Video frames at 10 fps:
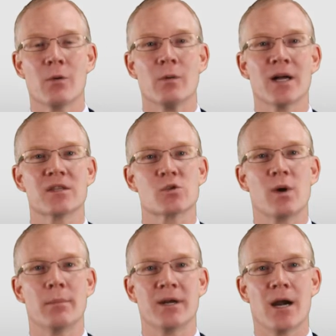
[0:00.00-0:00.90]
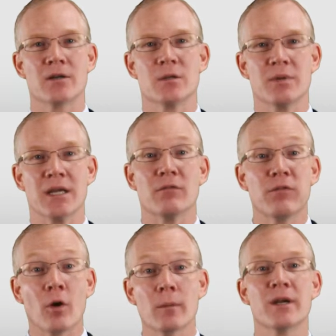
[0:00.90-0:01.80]
We want this webinar to be
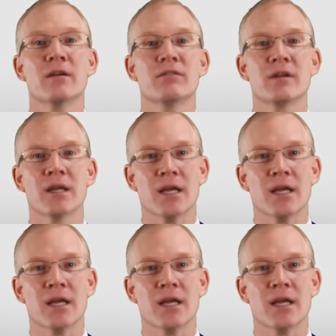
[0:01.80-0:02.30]
informative,